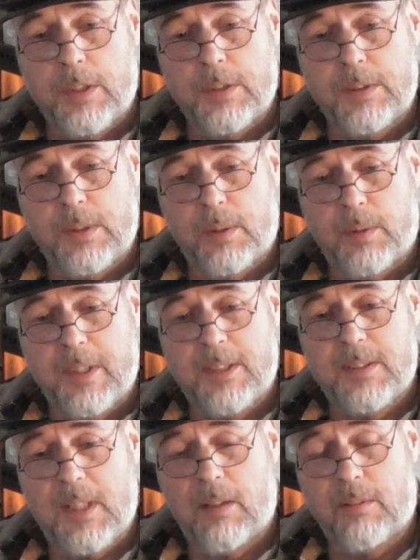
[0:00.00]
so
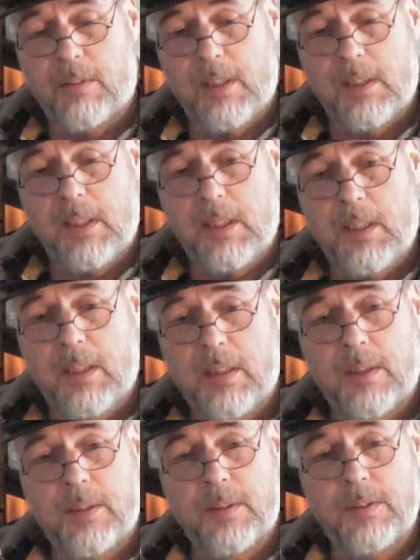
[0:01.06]
it's not really
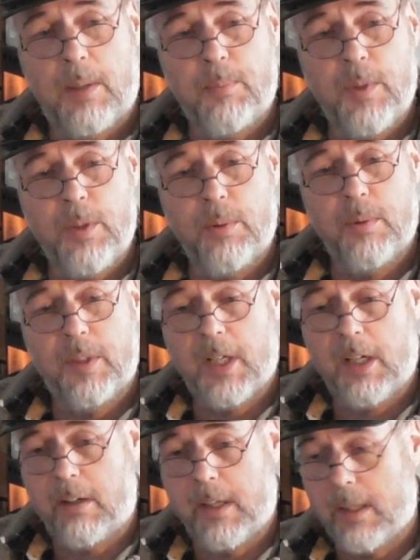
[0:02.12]
something you'd
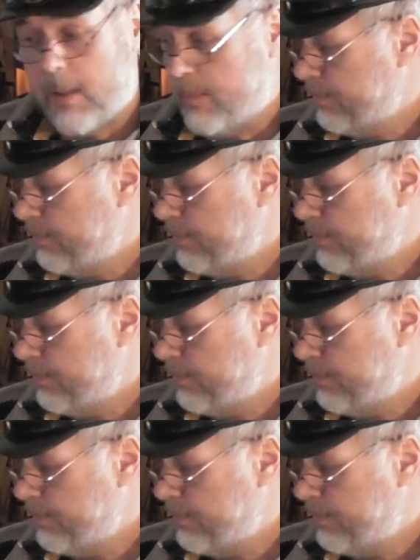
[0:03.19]
carry.